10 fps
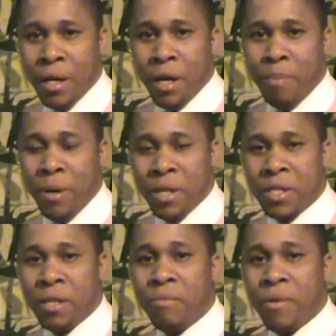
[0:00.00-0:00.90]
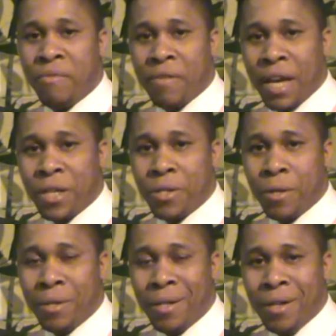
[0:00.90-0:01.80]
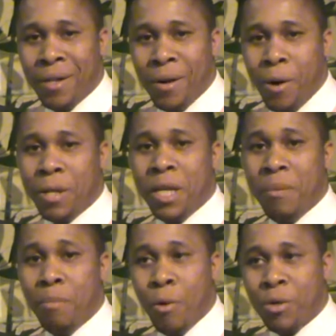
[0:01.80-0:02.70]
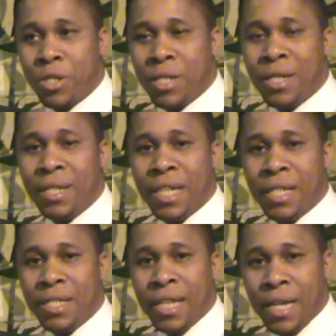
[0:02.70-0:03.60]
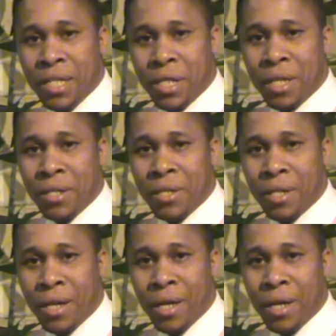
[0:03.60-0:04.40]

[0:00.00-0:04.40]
a personal reflection on emotional intelligence.